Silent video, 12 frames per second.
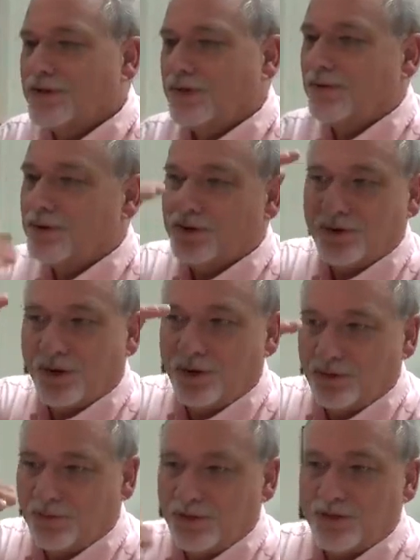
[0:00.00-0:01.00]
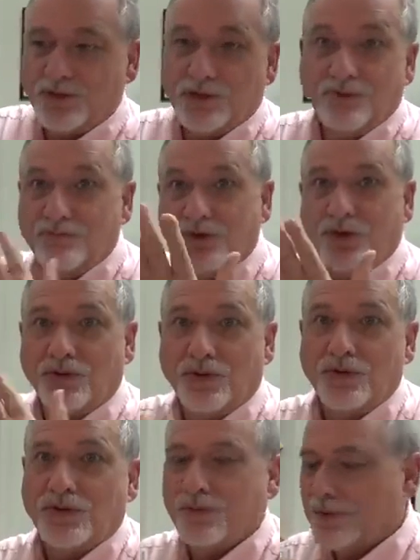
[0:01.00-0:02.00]
Sequential code, we just
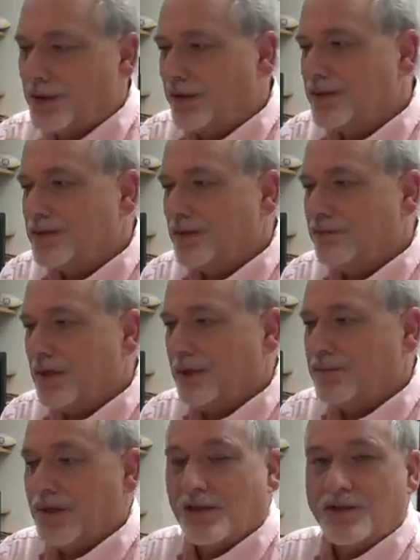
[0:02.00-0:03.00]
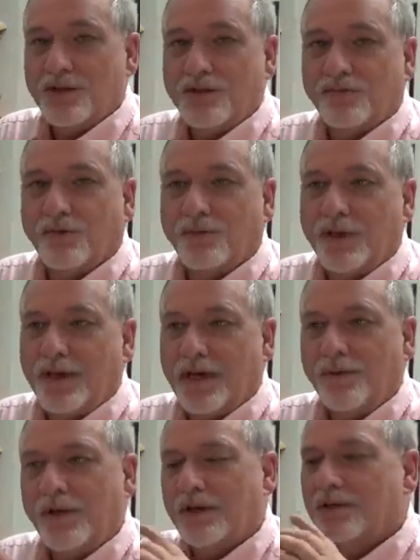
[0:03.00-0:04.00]
do some things. Sometimes that's useful, but
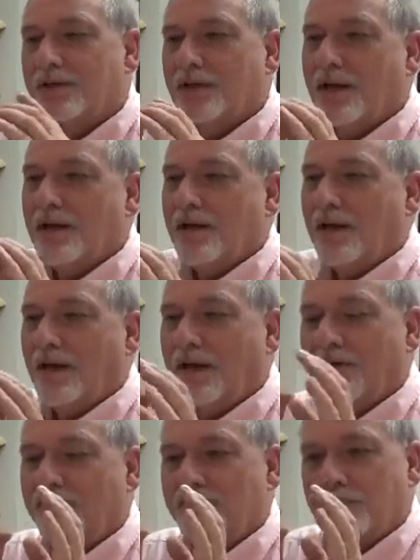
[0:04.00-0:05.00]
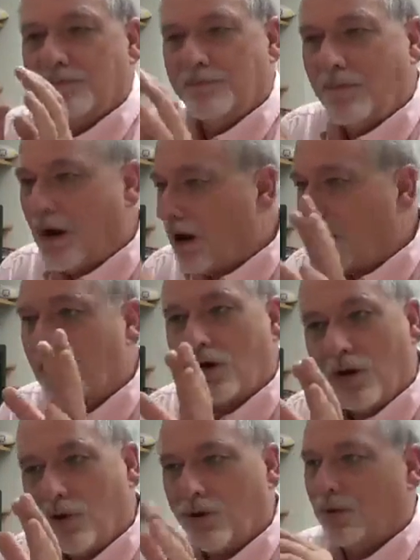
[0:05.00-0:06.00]
now we can have our
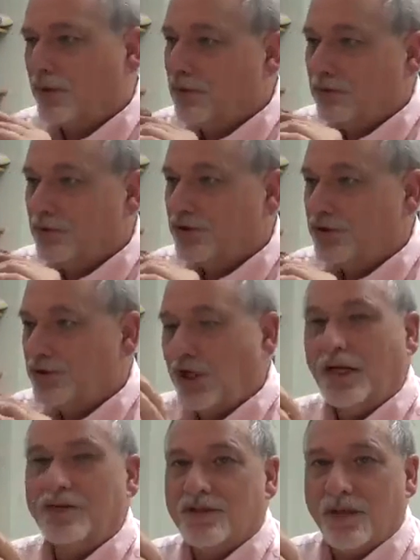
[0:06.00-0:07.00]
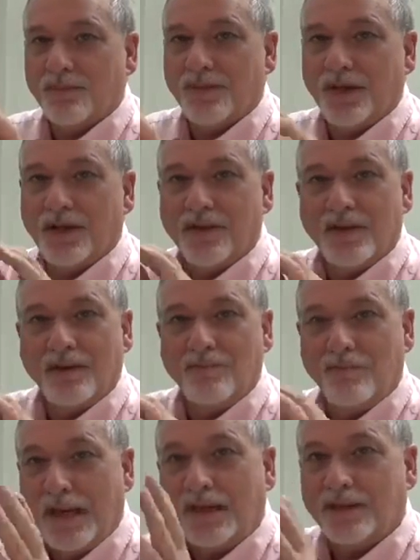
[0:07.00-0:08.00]
code check something and then
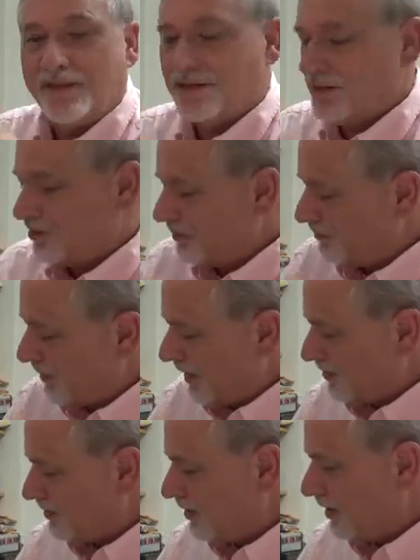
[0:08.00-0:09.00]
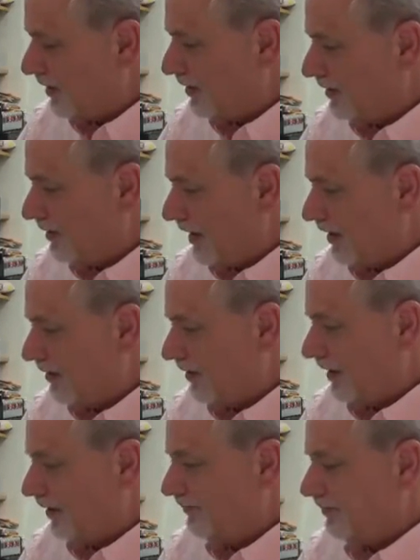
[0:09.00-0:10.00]
make a decision based on that
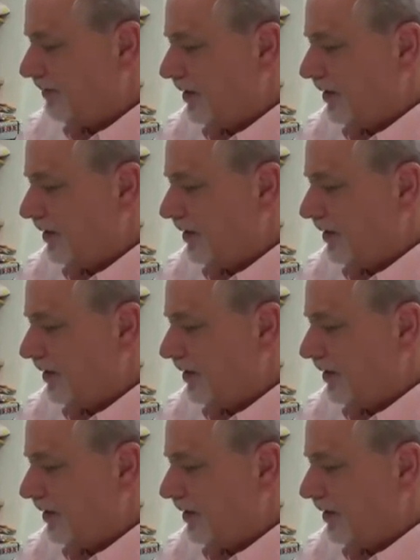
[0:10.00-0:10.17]
thing.